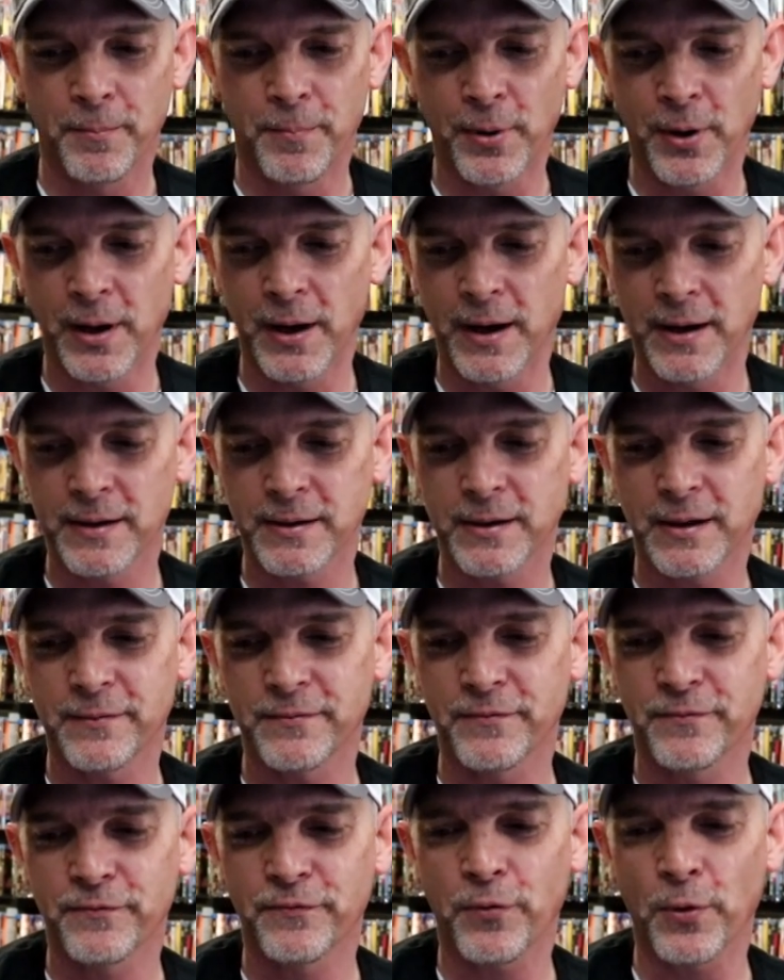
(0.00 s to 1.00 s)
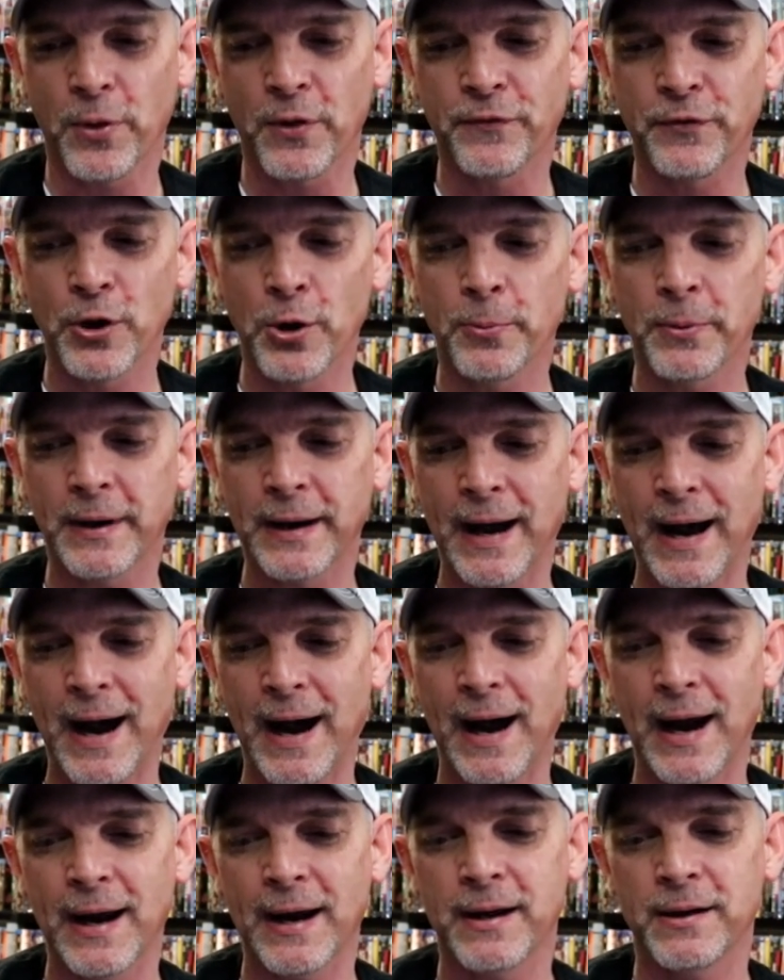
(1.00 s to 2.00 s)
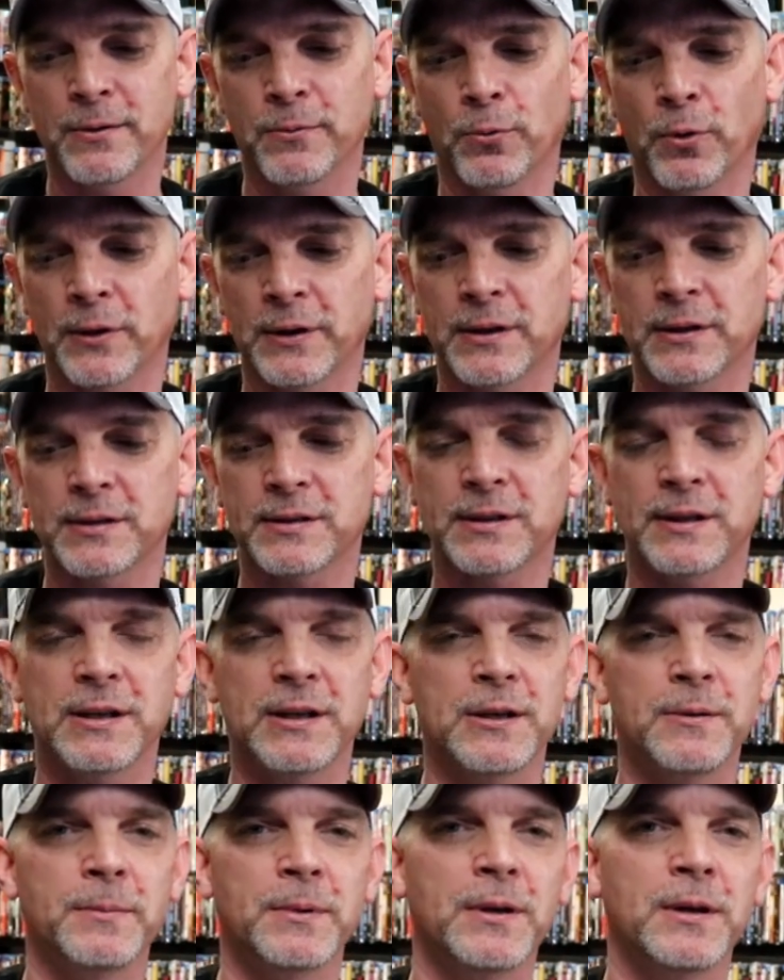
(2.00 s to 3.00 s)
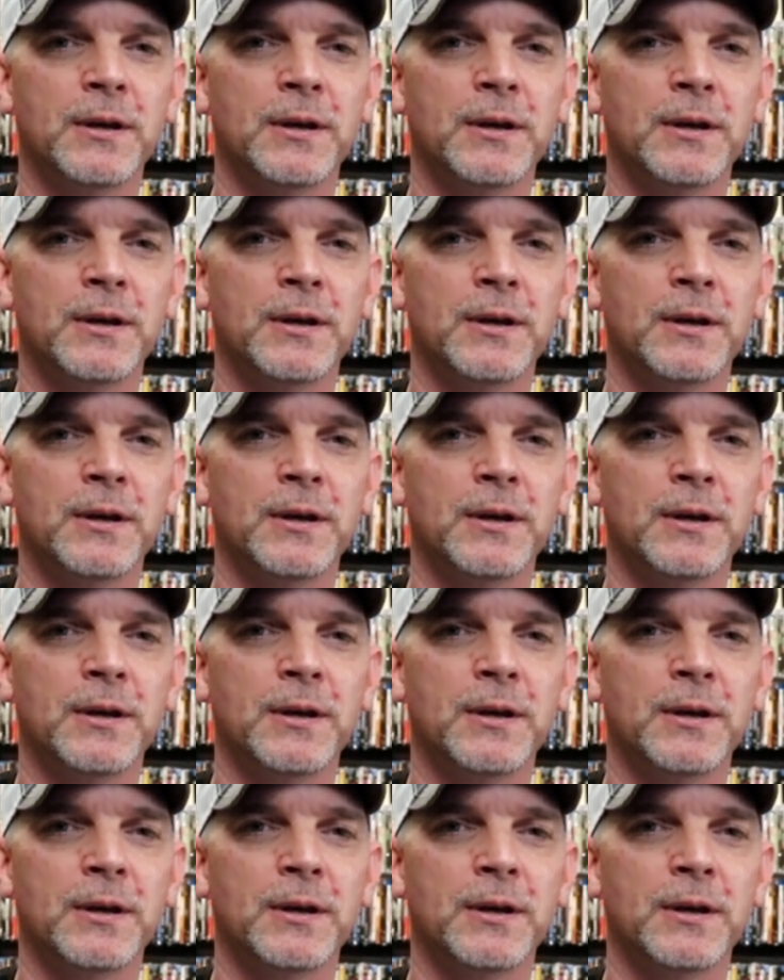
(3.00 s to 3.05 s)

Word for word: but for the film that I wanted to see him